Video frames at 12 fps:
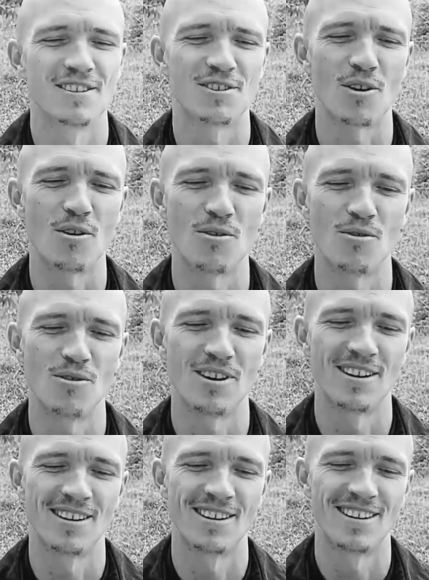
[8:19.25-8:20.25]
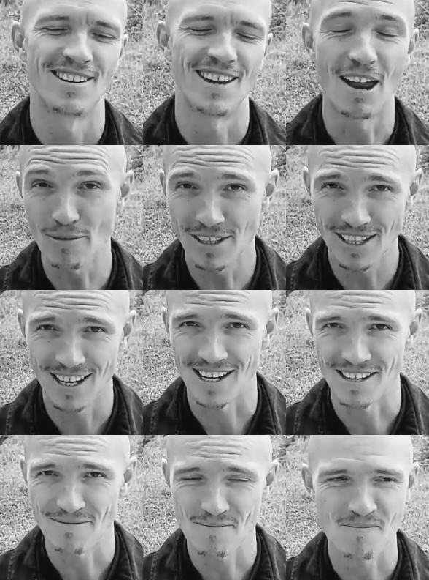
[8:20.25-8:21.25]
So every
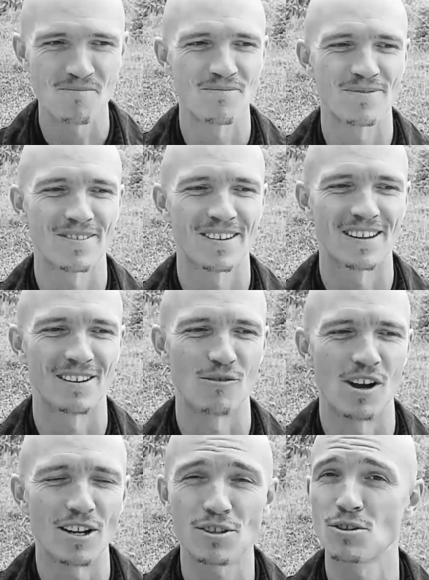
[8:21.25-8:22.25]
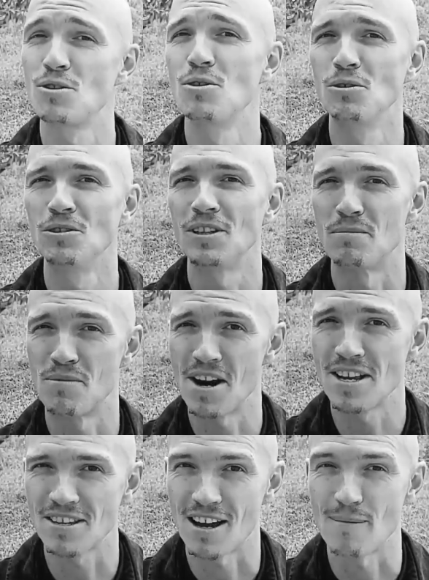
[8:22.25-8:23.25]
day at school in
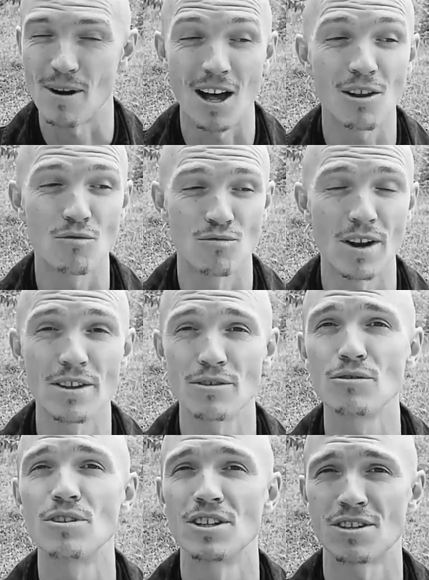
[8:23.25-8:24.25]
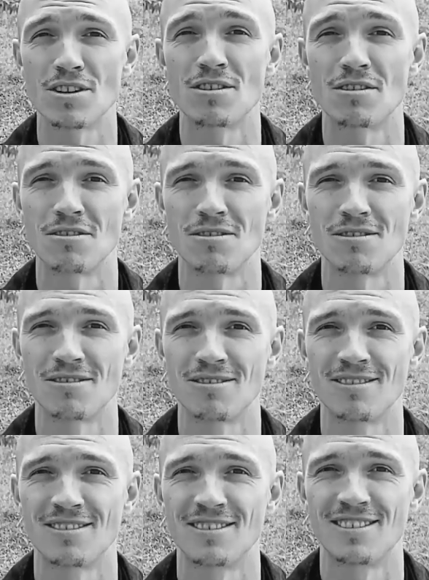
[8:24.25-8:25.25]
break time, I'll run to this girl,
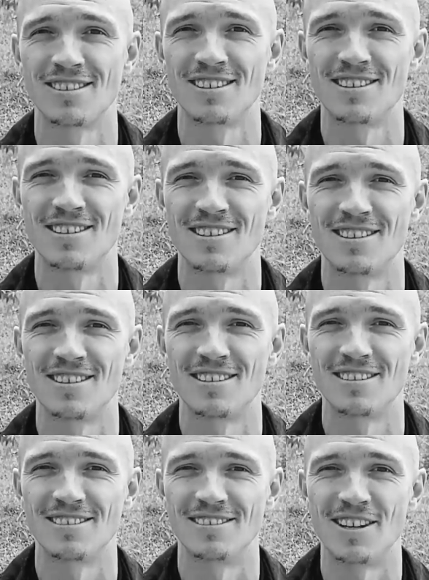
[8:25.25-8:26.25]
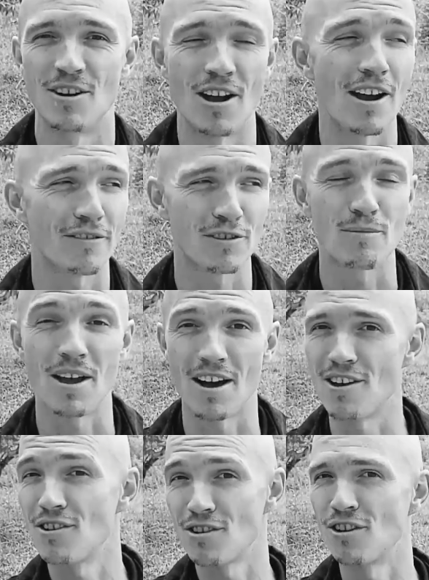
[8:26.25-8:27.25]
you know, after my
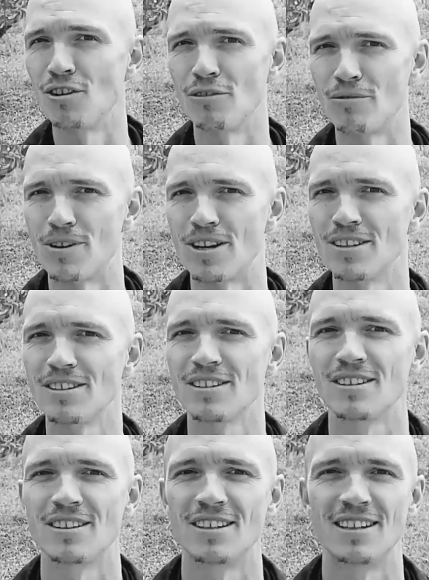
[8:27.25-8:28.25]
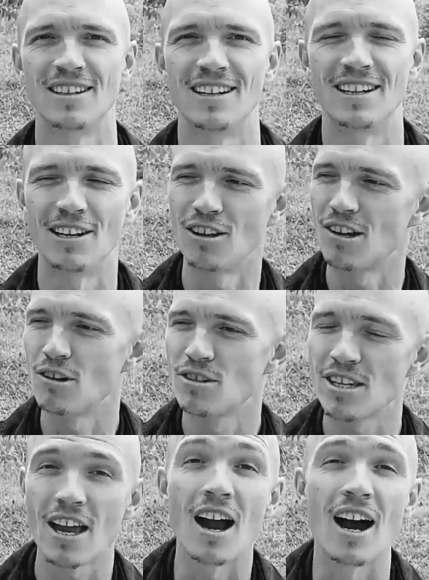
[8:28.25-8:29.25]
other girlfriend, and I'll go
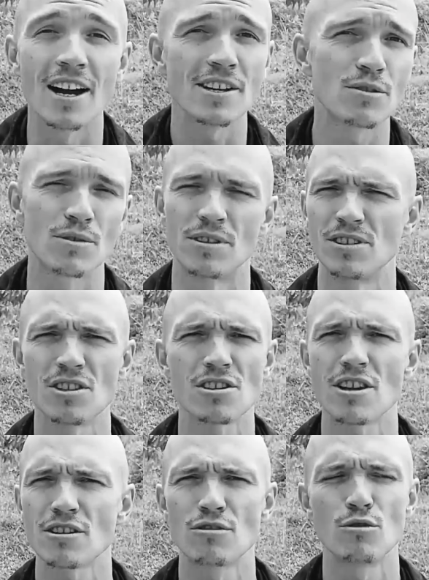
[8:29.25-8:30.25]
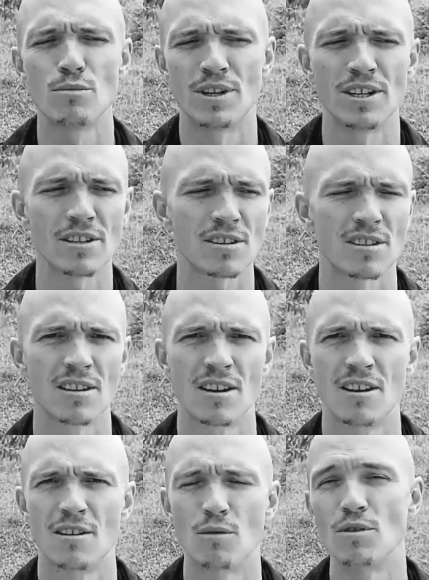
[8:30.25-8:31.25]
say hi to her, just like 2 minutes,
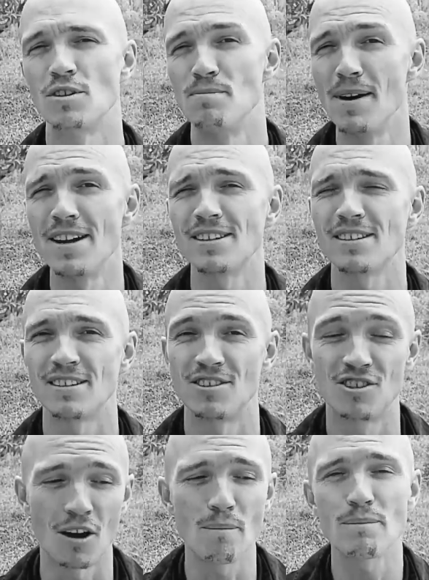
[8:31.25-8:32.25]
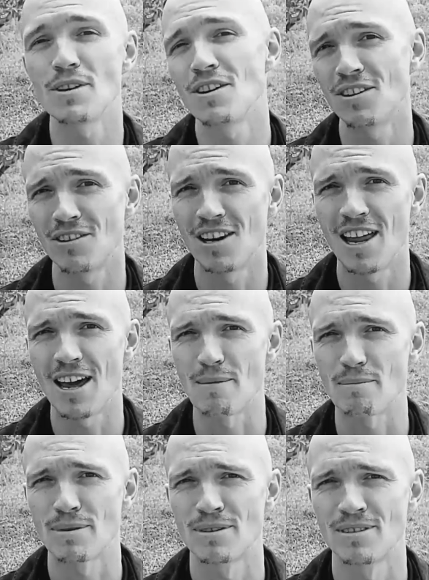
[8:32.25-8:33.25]
which meant jumping on her
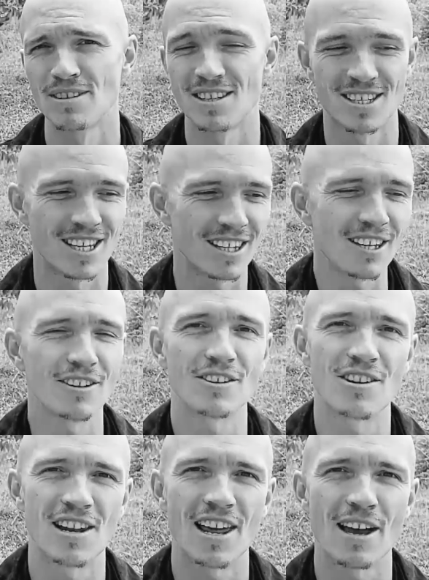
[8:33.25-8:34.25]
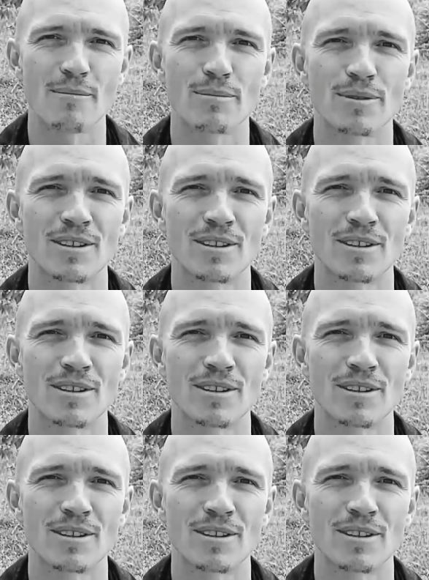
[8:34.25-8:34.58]
lap, sitting on her lap,